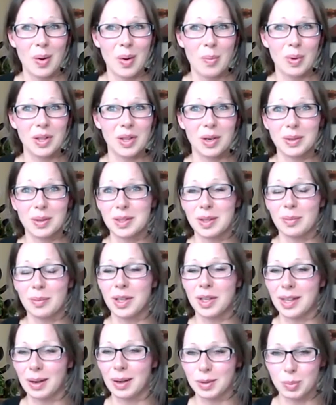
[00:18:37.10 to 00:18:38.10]
But there was
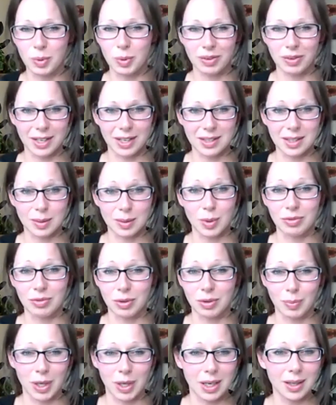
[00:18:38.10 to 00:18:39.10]
something that was preventing me
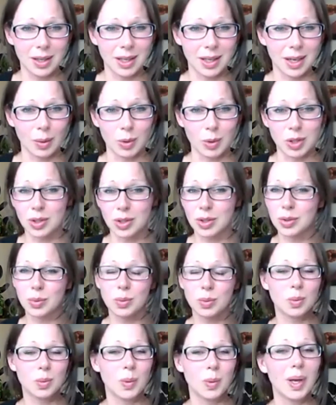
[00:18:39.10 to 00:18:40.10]
from healing, which
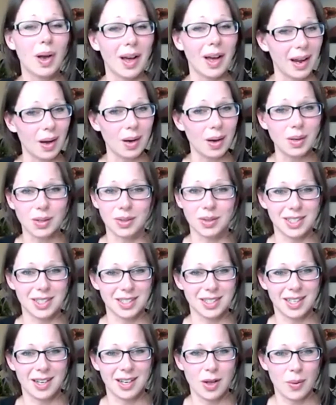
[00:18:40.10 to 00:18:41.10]
we got out.
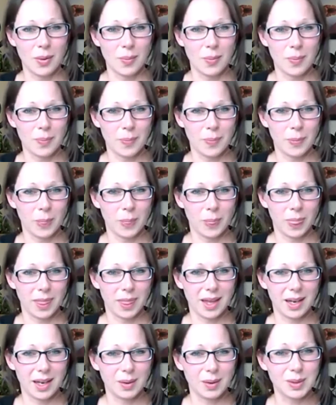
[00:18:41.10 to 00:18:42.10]

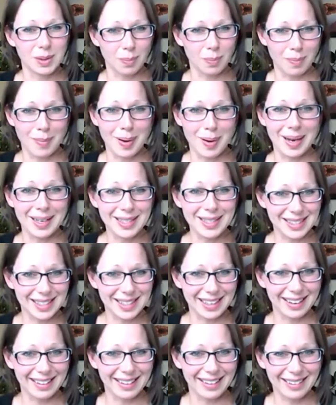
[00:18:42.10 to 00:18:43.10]
And it was
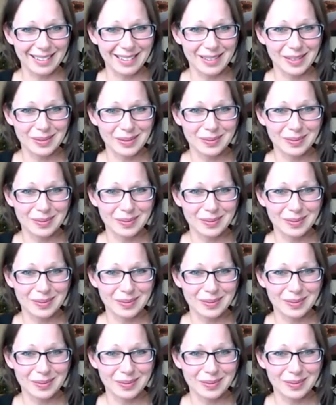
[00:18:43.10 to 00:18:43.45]
amazing.